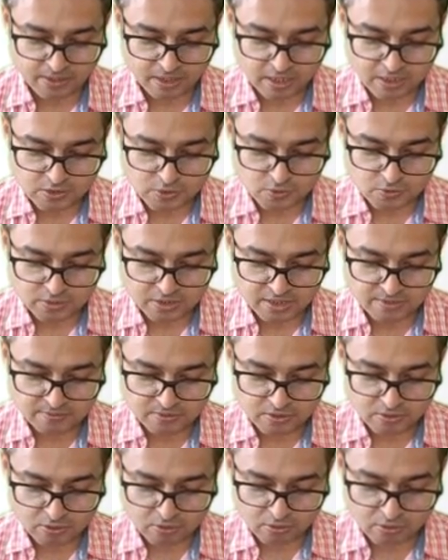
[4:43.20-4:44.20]
associated
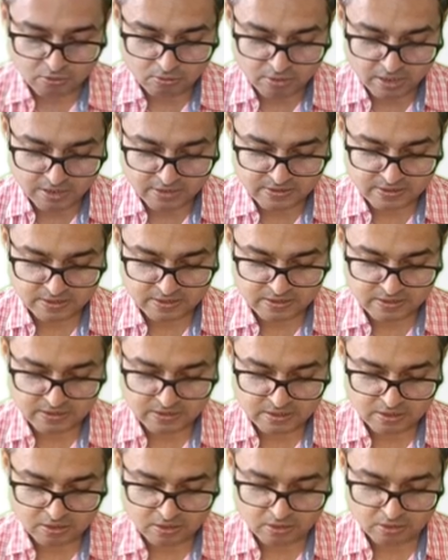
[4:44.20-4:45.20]
with Crohn
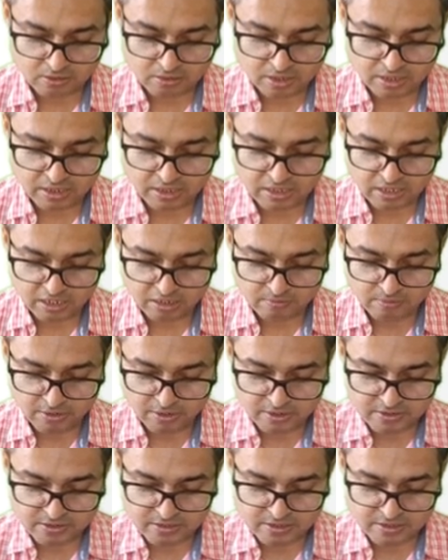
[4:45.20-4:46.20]
disease, chronic
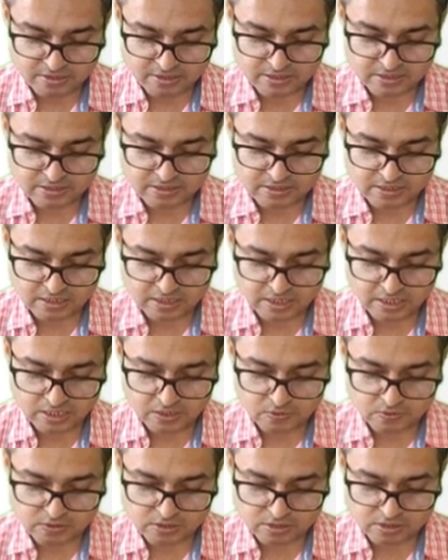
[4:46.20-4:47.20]
granulomatous disease,
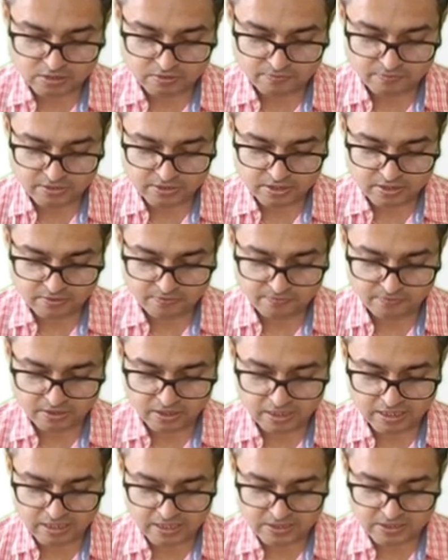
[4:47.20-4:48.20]

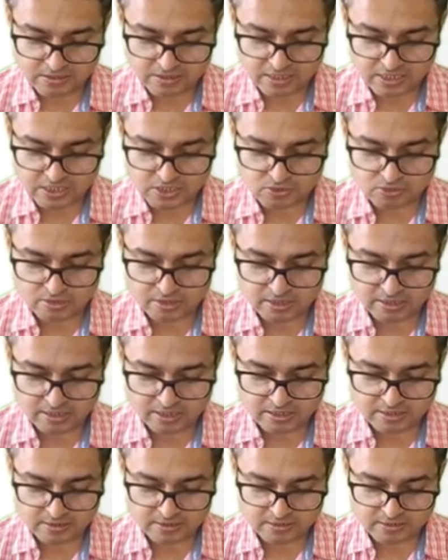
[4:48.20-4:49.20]
eosinophilic
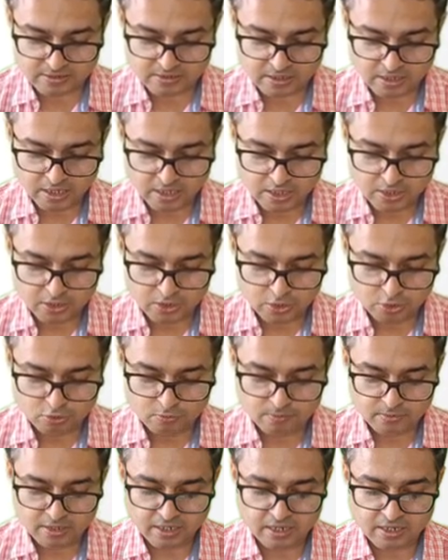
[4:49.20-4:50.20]
gastroenteritis,
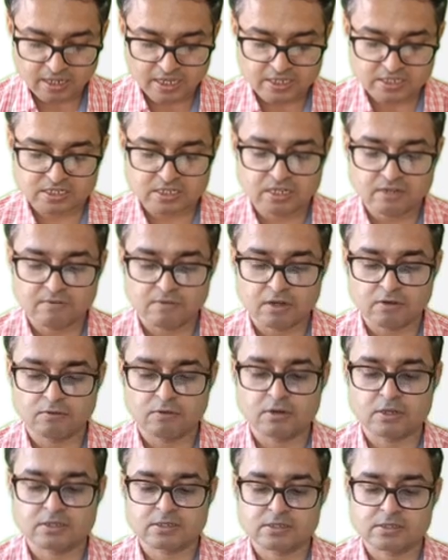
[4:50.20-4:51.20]
tumor and gastric
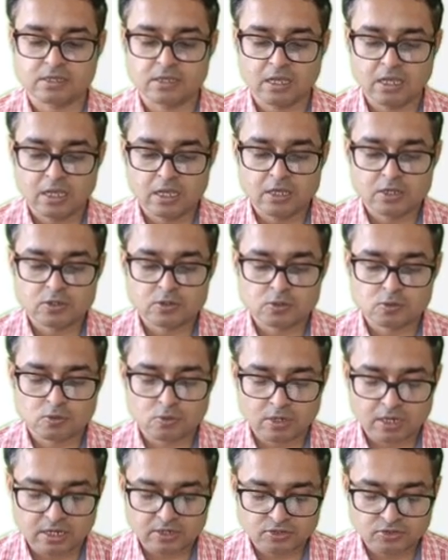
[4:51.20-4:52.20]
volvulus.
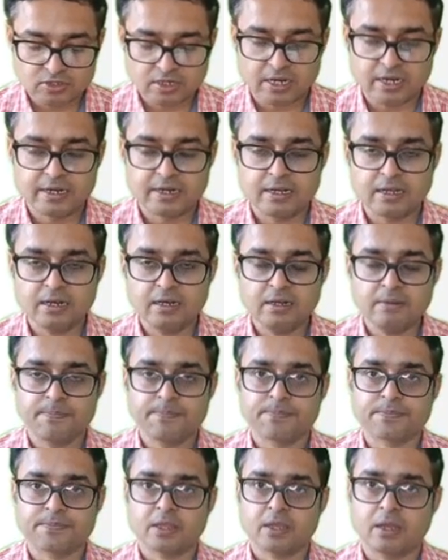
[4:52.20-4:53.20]
So congenital,
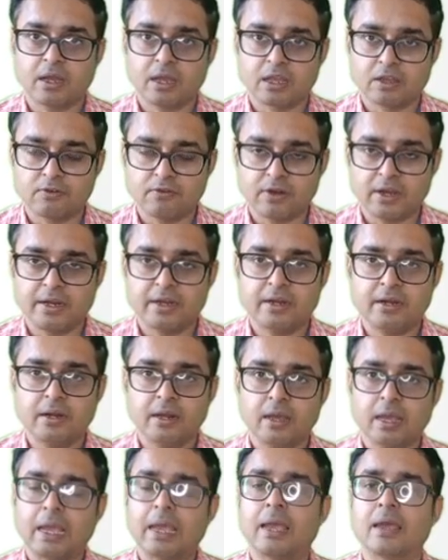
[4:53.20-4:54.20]

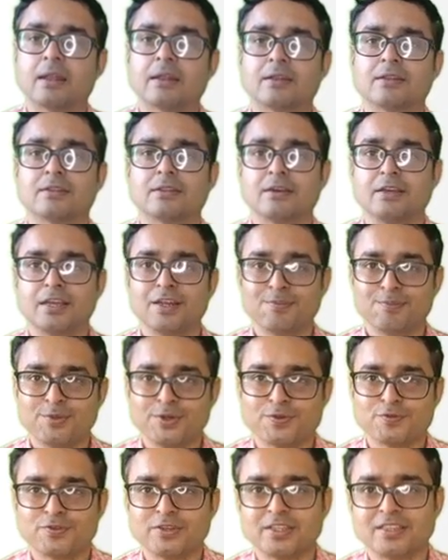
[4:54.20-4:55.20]
acquired, and in
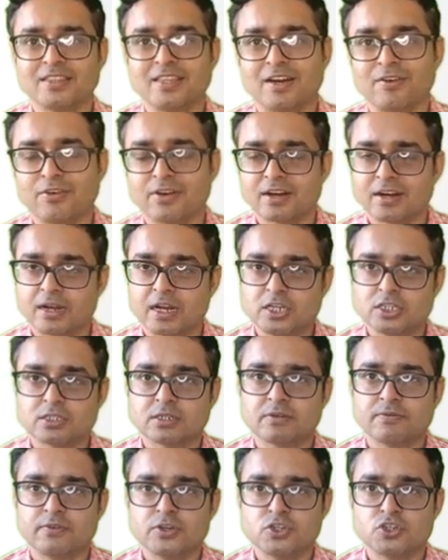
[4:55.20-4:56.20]
between our
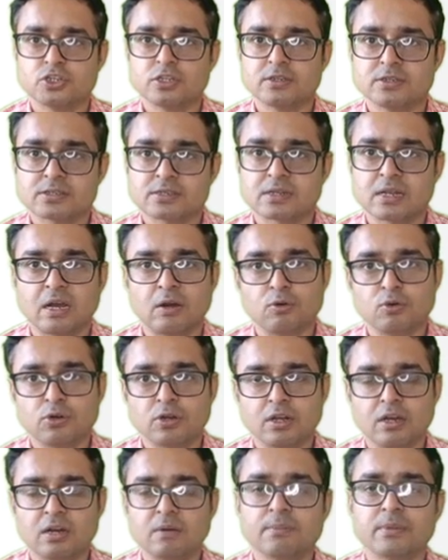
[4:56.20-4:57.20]
condition, which is now
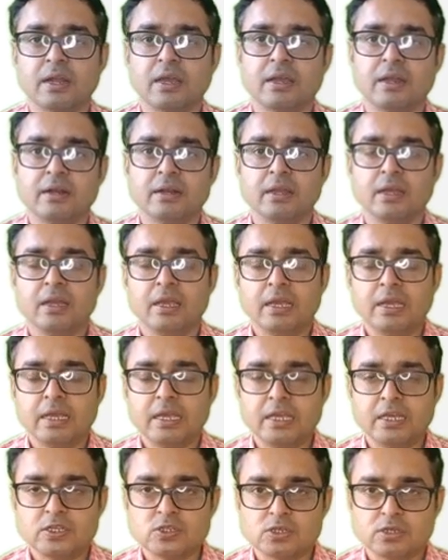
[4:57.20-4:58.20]
termed at
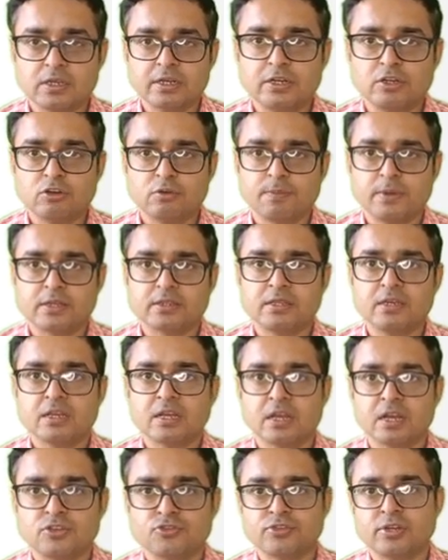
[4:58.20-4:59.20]
is
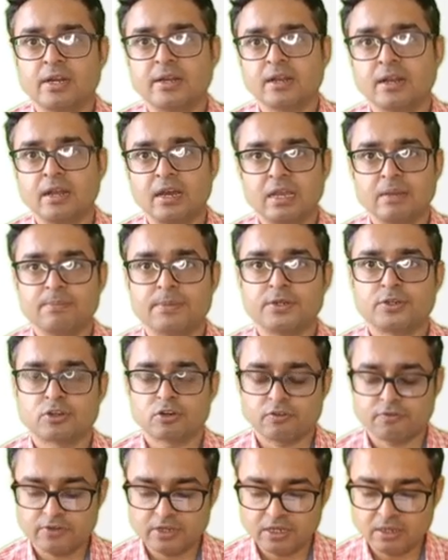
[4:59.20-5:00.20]
idiopathic congenital
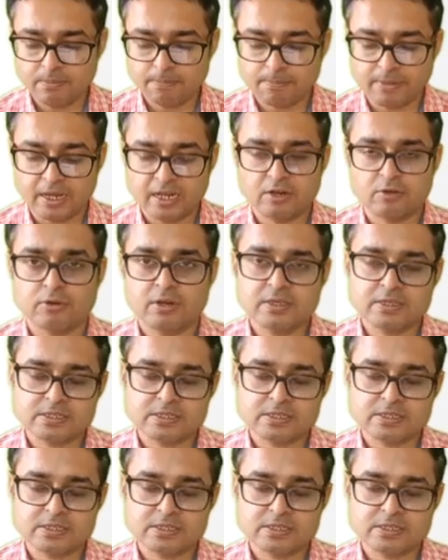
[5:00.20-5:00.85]
hypertrophic pyloric